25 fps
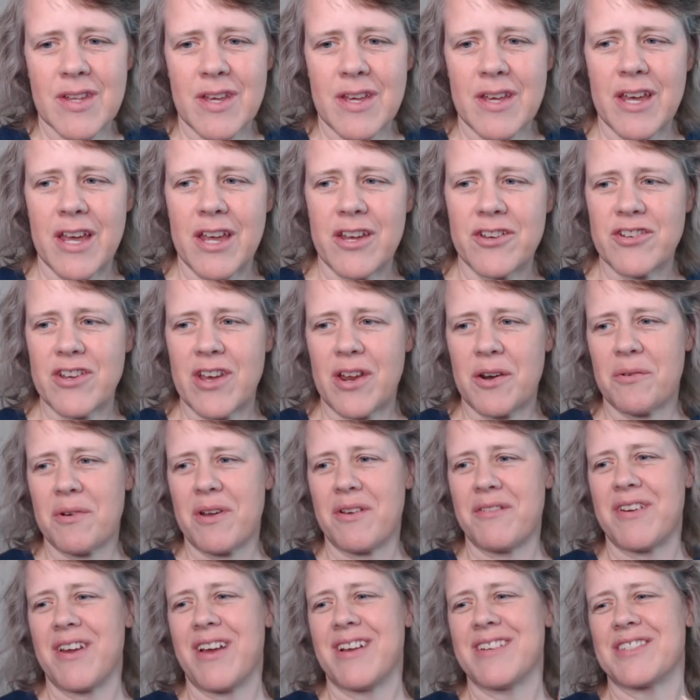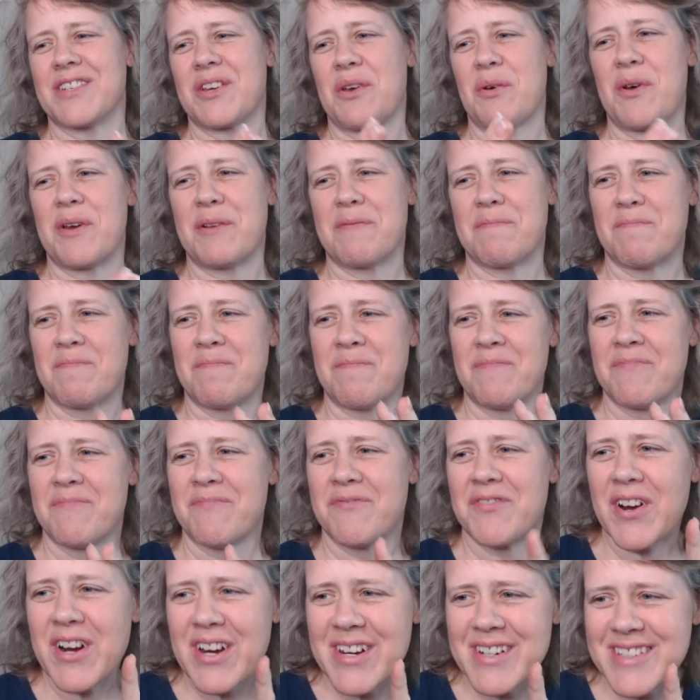Hey Shadow Raven, how's it going?
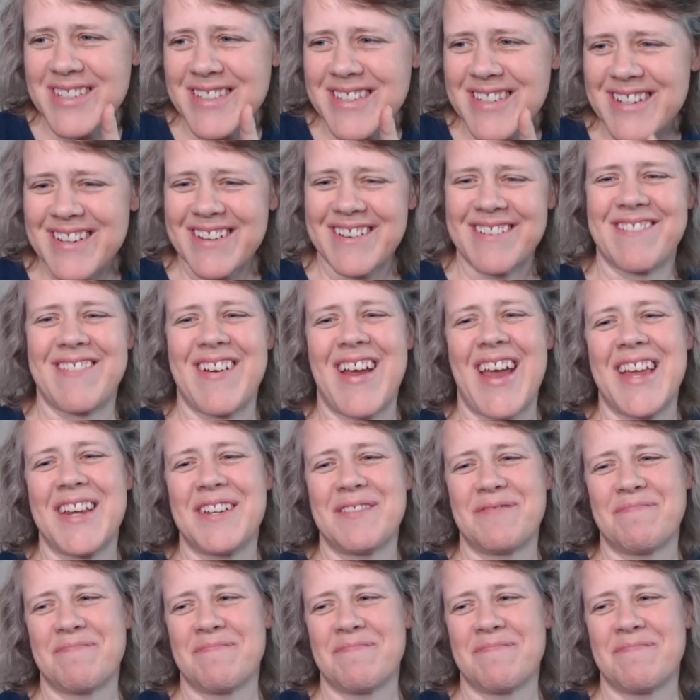First, right?